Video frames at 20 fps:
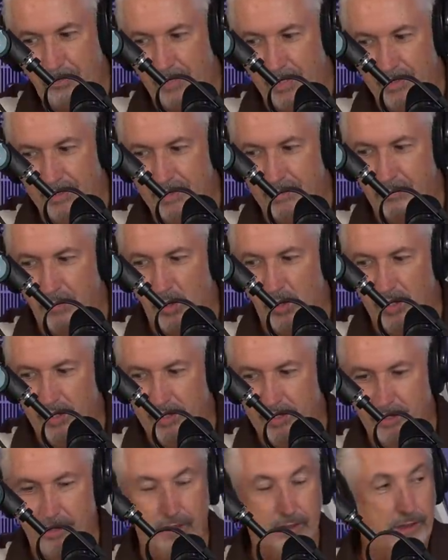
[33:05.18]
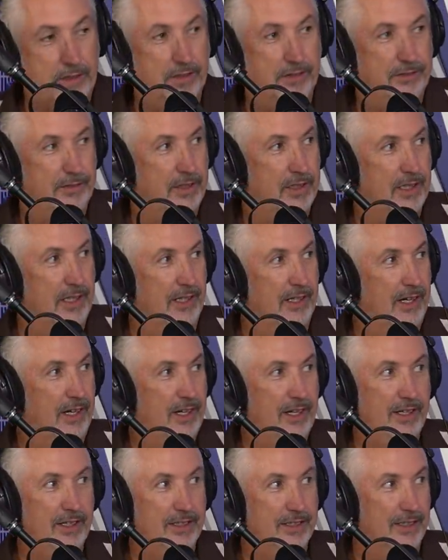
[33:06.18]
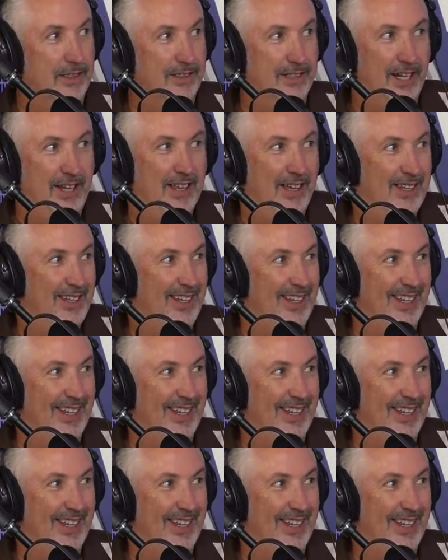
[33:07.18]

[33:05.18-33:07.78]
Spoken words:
It's moist like your fucking eyes, I'll tell you